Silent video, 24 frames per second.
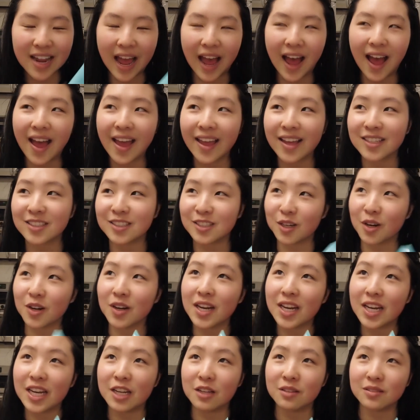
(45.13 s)
I
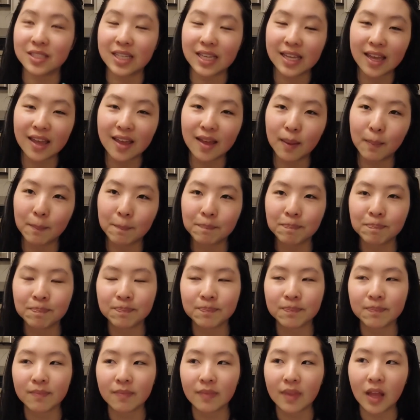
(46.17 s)
started using it
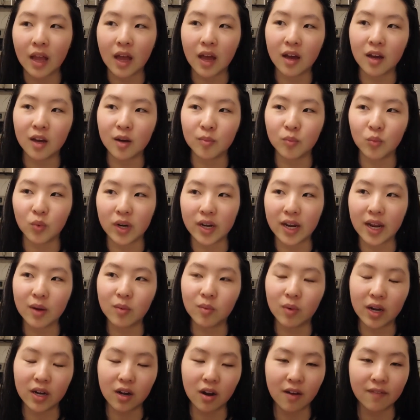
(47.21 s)
when I
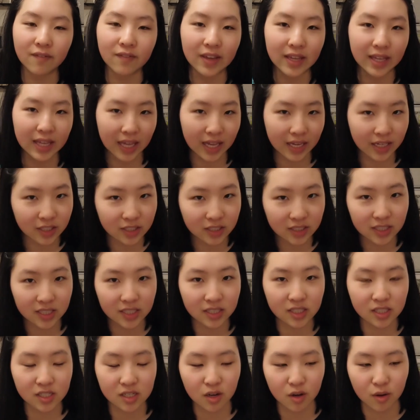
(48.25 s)
went on vacation,
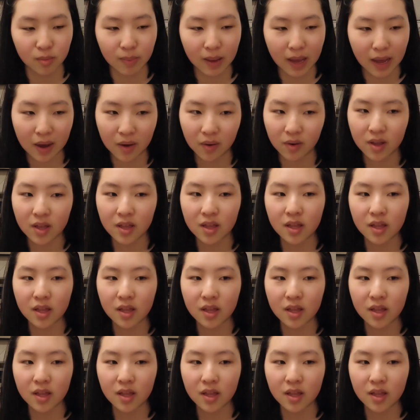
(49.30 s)
so about